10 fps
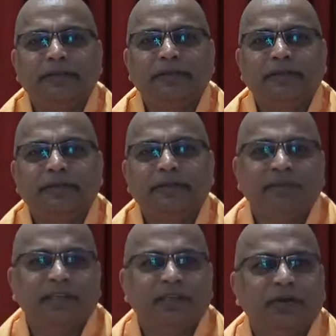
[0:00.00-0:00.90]
that
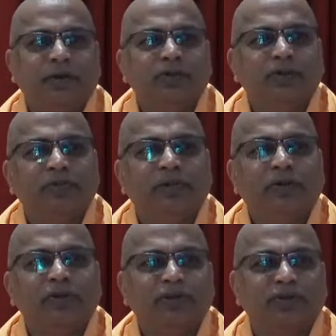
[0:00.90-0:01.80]
activity also
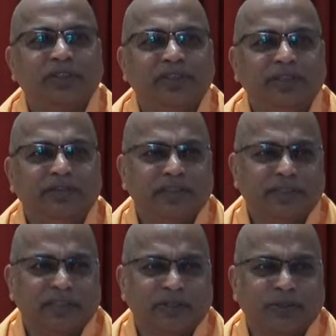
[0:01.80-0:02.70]
belongs to the
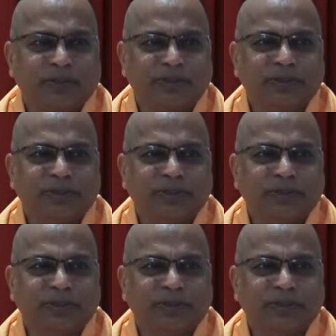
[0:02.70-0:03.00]
universal source.